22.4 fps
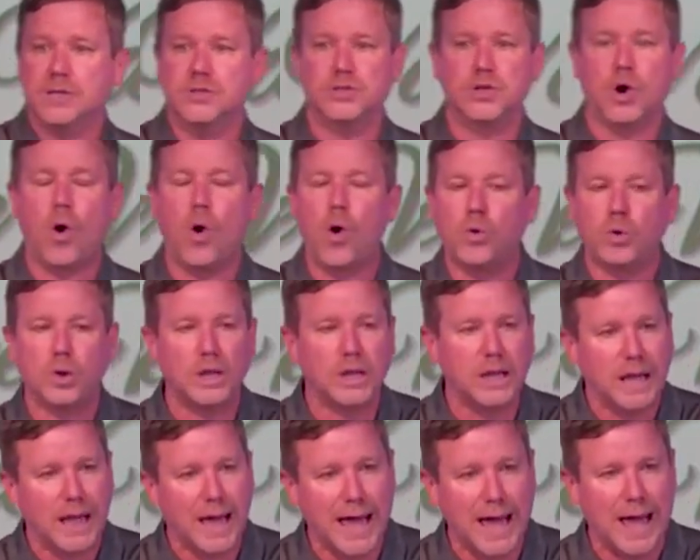Don't
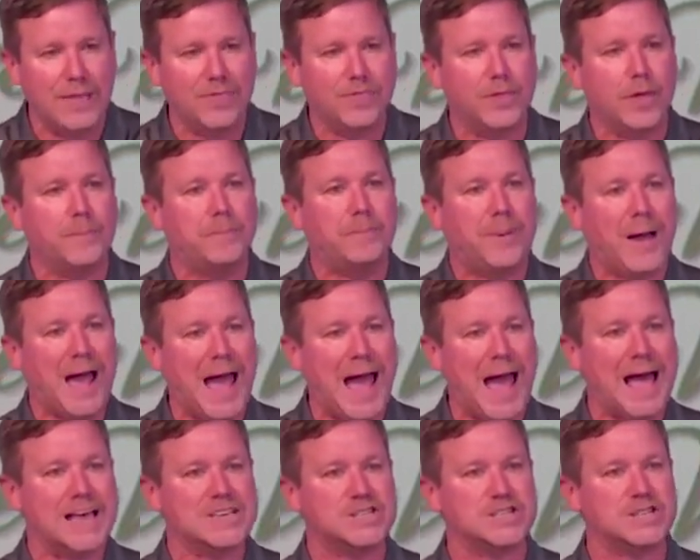let the
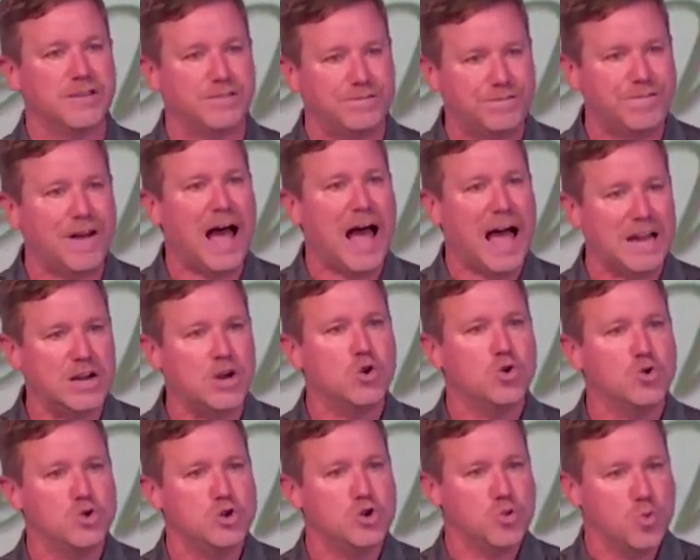past define
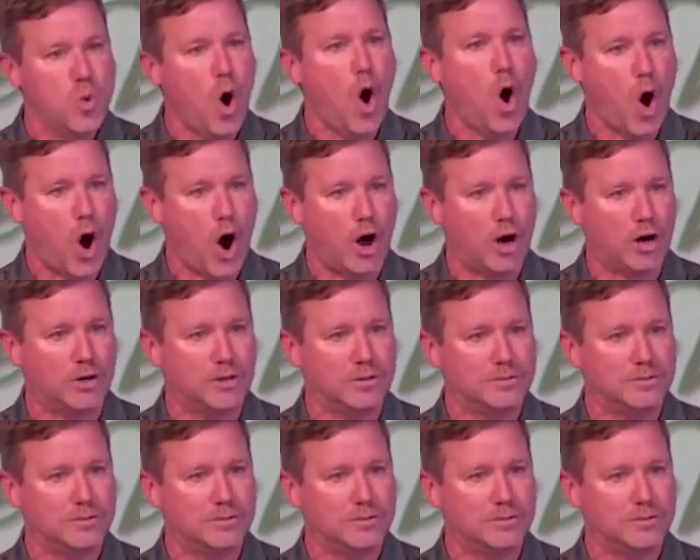who you are.